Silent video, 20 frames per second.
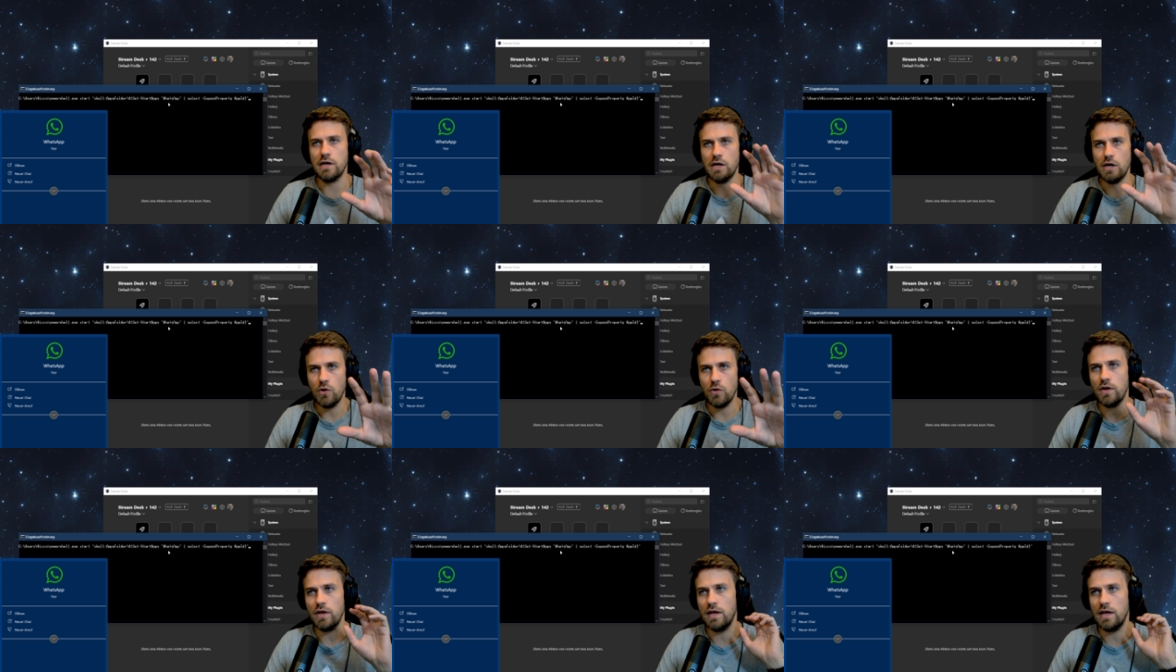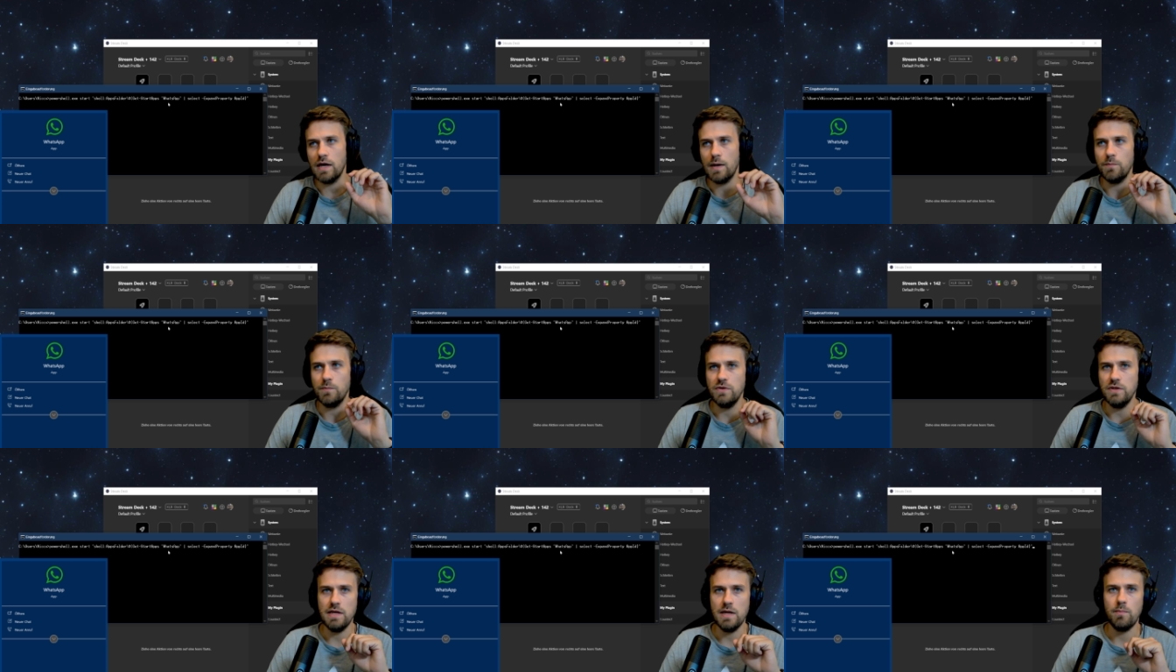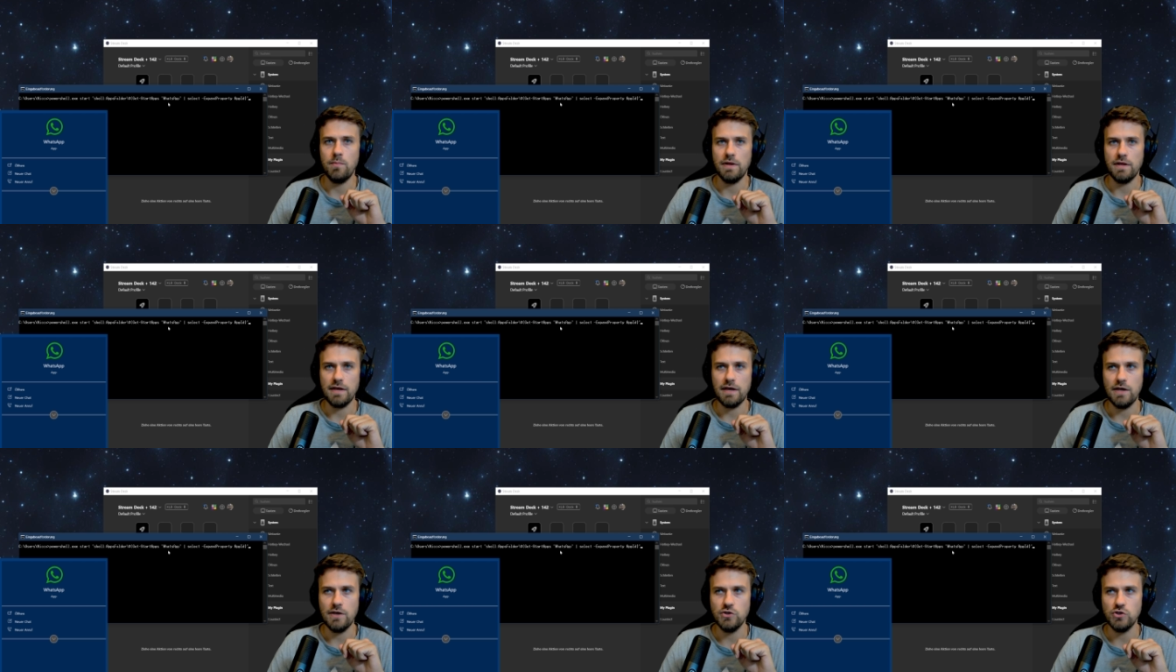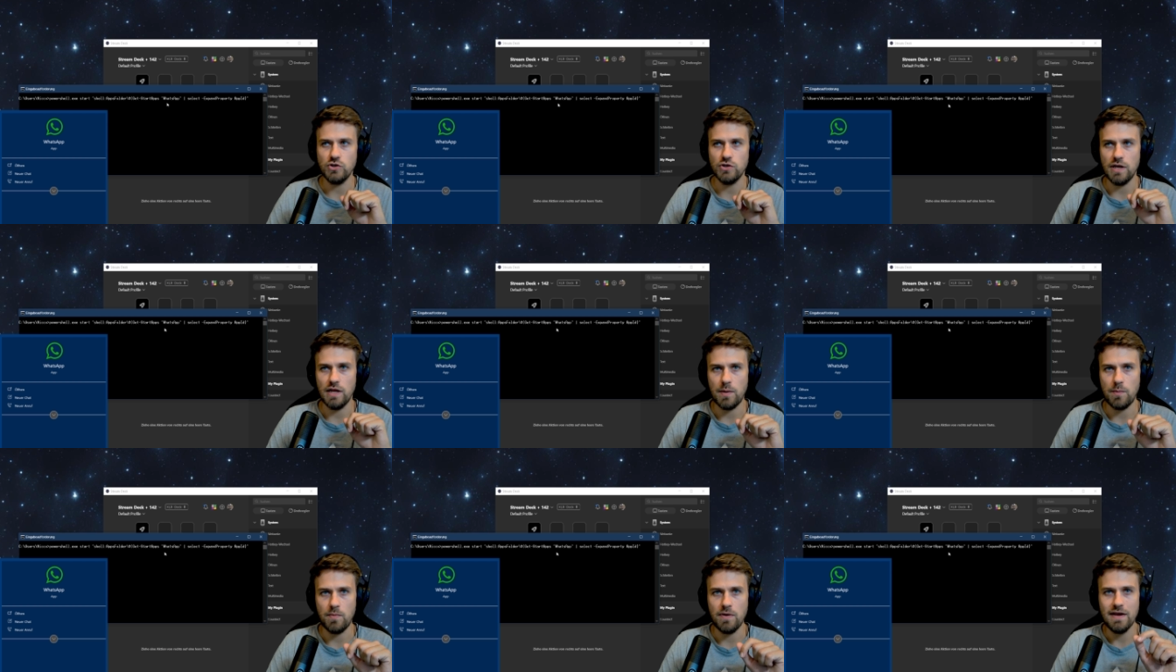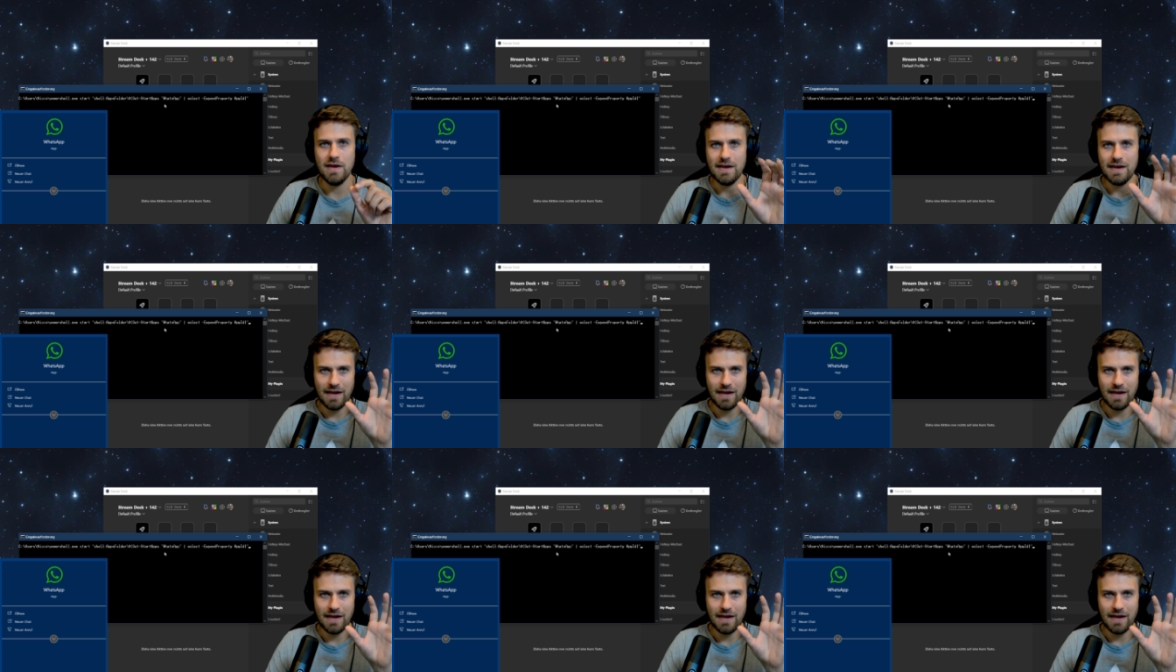looking up the application name.